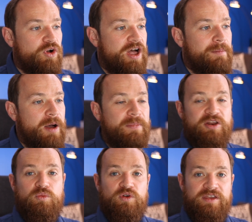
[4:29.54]
come up and
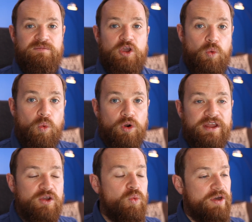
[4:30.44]
it will give me a
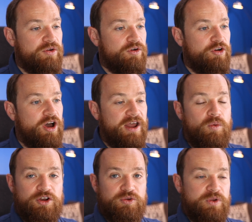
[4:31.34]
warning whether or not I want to